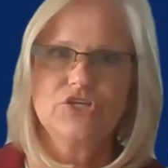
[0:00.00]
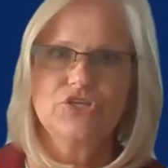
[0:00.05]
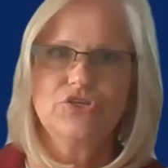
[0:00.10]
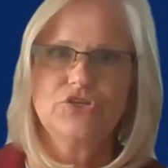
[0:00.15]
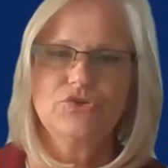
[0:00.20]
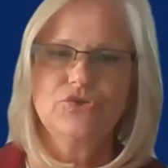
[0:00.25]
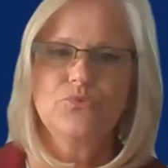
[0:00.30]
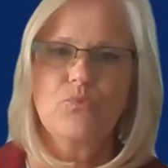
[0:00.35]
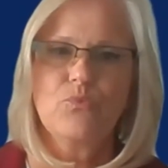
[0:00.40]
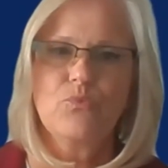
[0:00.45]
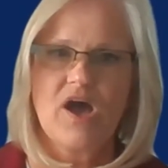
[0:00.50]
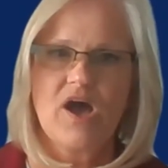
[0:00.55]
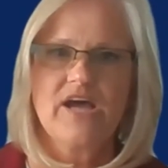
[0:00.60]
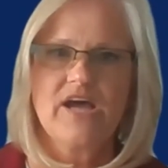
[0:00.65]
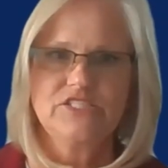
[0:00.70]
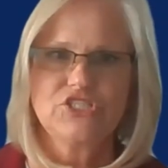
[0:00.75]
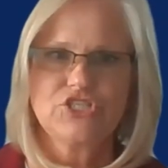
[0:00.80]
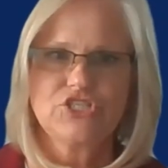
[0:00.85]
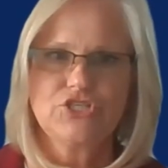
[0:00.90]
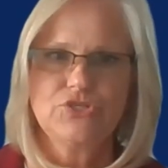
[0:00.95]
You
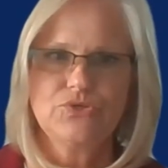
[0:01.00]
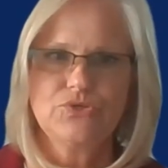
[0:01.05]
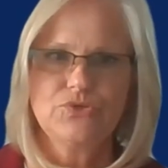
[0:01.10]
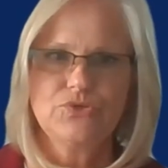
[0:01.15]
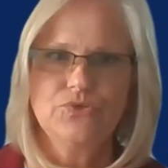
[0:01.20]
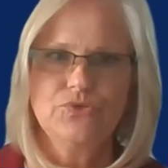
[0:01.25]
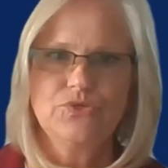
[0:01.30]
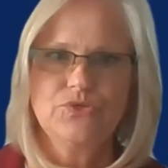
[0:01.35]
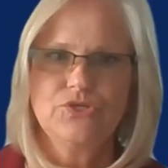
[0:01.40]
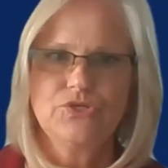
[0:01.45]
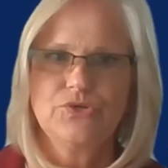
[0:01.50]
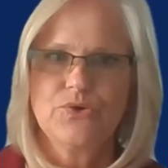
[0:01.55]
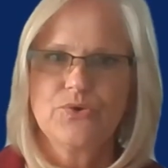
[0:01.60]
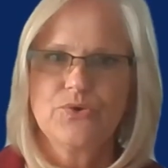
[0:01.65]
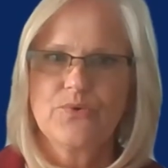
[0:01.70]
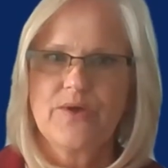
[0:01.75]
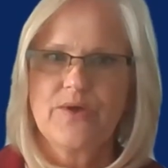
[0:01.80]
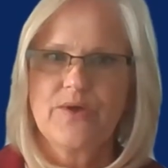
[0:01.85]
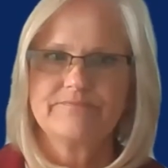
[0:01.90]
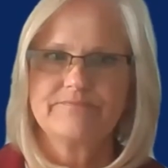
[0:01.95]
want to, you
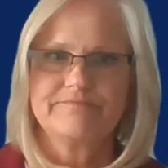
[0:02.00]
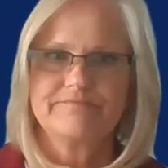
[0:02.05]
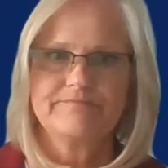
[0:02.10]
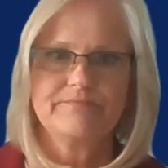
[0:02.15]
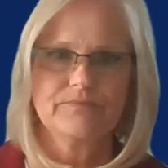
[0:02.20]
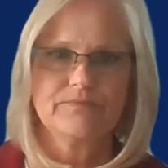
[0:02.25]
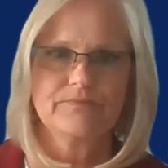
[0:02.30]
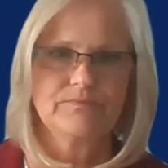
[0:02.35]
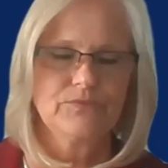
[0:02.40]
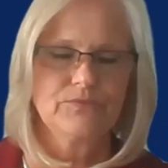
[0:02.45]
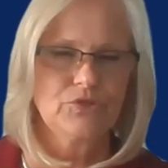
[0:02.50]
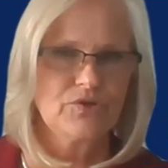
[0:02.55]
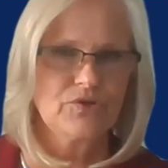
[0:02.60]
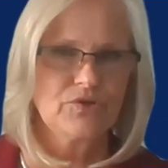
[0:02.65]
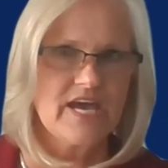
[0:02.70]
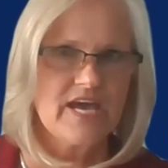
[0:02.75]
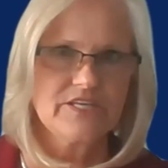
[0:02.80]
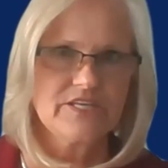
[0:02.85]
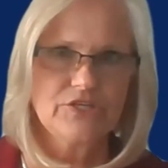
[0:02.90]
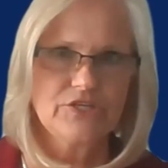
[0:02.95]
know, look
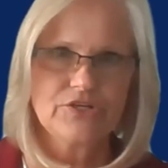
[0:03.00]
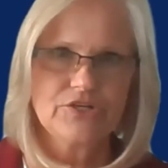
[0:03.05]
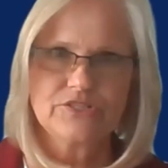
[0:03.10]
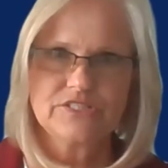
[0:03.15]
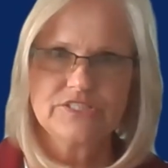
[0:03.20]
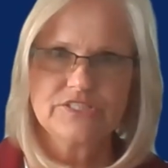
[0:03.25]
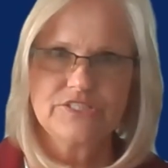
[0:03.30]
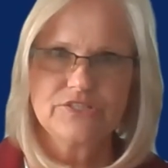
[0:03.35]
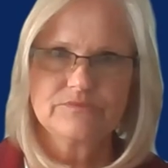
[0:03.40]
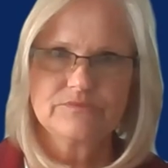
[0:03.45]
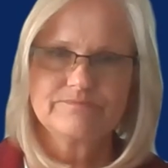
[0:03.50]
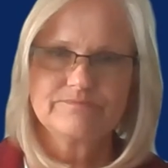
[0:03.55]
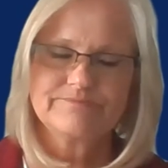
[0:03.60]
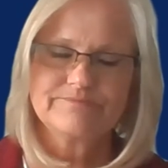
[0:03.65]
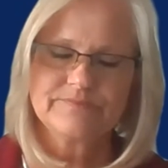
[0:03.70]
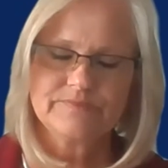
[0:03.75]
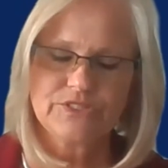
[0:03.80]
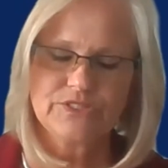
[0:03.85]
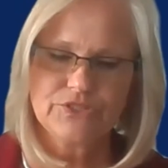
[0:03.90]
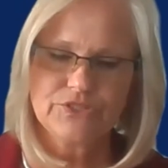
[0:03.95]
at your
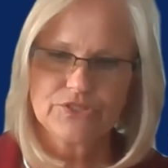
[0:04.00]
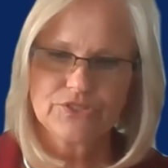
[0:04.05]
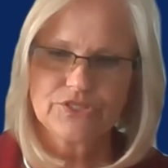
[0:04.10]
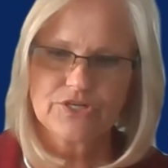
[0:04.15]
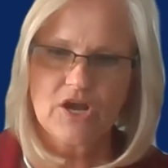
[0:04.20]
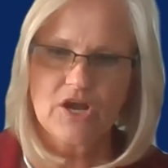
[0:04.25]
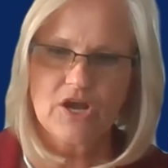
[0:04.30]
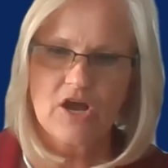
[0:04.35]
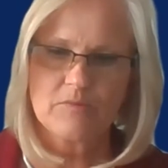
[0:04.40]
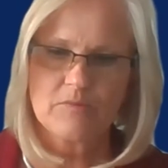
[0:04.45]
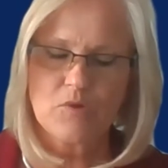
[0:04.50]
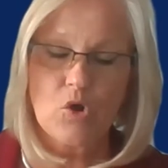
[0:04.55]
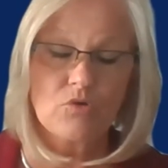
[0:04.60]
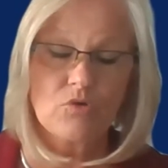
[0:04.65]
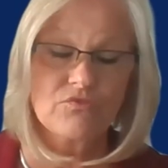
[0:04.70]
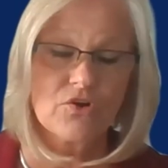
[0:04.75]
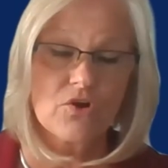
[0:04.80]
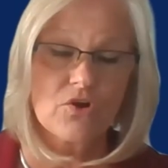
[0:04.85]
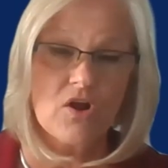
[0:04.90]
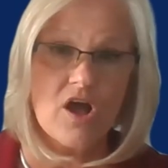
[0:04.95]

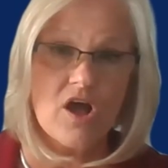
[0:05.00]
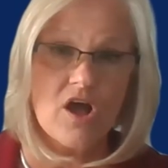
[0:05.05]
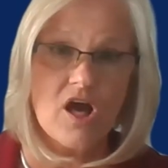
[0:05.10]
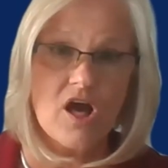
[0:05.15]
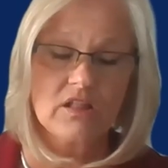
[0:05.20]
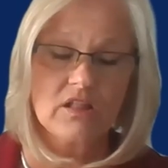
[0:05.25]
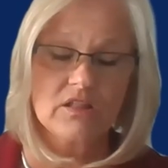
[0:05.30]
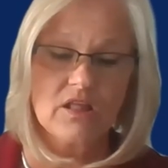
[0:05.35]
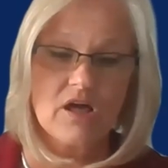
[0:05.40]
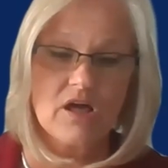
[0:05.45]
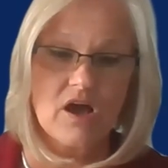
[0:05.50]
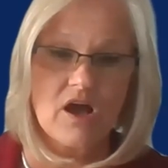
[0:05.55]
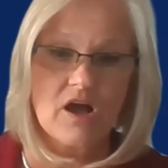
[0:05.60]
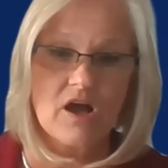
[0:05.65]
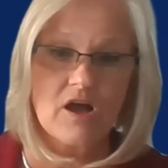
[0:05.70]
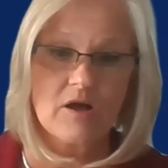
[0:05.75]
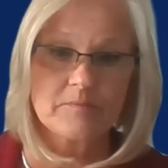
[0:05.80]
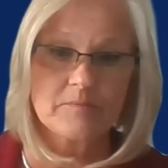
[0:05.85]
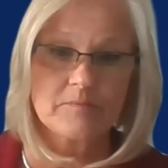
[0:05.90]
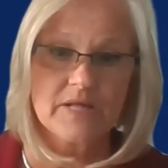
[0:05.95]

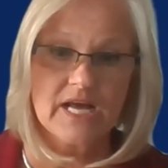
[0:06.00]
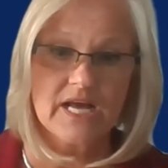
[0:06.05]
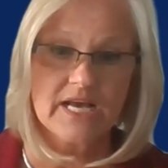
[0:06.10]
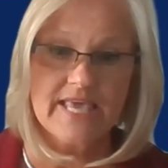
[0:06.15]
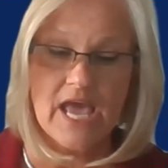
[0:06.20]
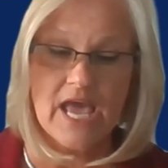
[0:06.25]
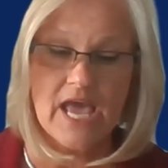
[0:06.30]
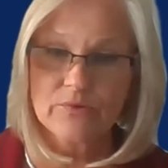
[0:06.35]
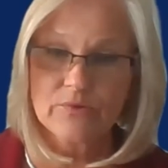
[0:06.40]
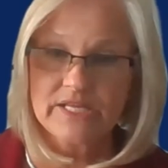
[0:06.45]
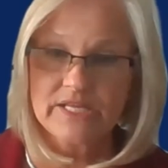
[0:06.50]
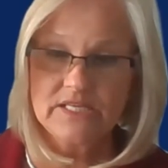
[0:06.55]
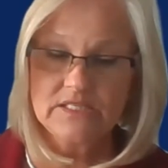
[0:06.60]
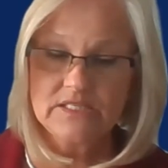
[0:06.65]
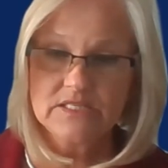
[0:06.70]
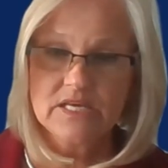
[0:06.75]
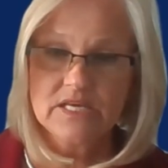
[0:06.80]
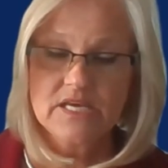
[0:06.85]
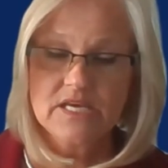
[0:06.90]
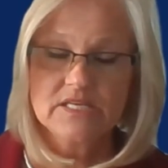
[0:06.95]
overall accounting,
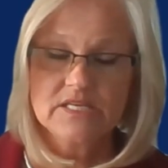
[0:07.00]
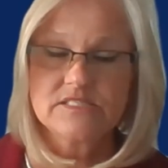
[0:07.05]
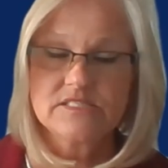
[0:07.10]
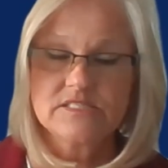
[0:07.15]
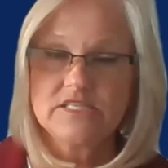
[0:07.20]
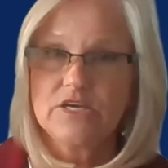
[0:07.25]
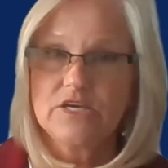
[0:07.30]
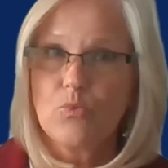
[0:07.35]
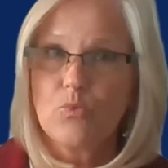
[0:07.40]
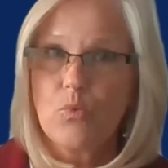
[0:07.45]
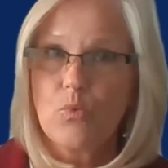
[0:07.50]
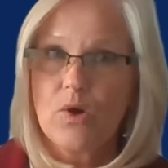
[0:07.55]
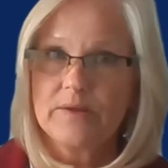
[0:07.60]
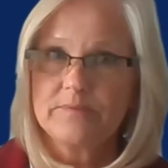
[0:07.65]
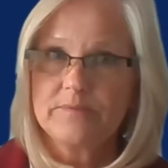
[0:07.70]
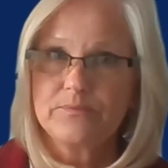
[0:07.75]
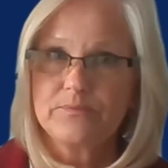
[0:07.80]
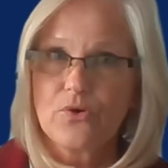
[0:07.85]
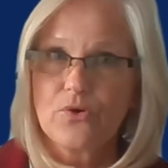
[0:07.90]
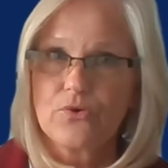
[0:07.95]
seeing
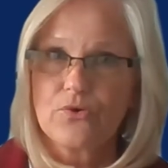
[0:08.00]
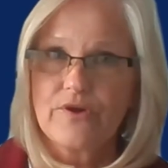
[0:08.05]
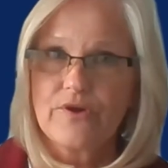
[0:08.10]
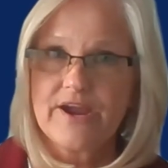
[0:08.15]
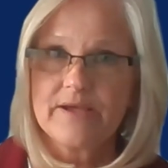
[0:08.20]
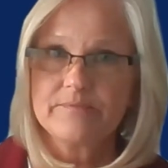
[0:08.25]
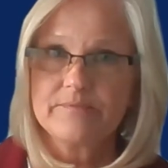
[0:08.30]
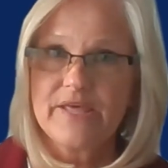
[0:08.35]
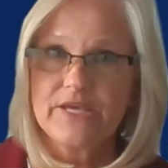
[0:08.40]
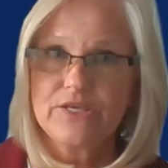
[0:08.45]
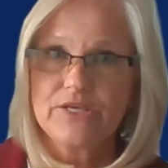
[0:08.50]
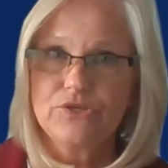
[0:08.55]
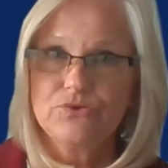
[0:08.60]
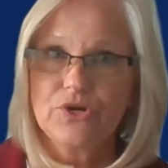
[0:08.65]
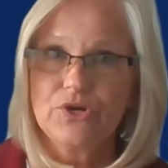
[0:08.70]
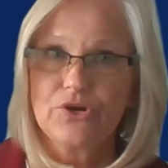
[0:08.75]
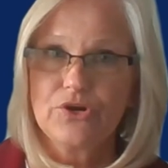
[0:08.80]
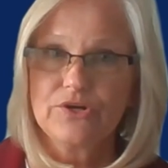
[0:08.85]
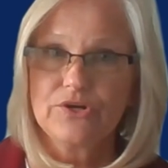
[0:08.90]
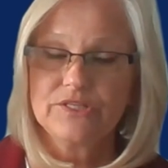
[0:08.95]
what program that you
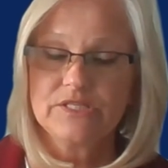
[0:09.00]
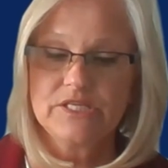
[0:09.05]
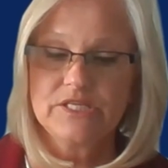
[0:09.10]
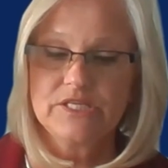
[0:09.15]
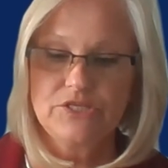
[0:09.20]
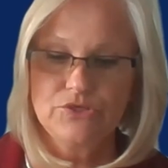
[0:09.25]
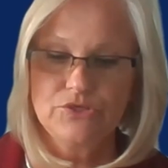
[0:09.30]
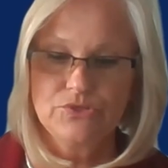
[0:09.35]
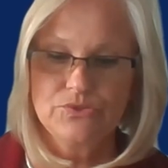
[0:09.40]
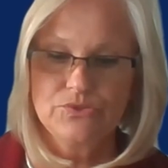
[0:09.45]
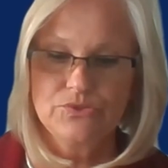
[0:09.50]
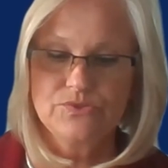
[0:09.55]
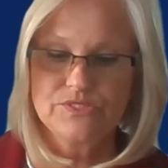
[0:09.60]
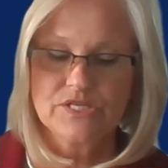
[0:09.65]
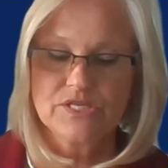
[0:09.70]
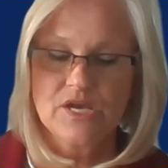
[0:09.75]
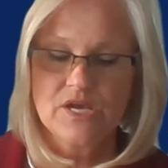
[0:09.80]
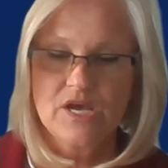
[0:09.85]
currently use,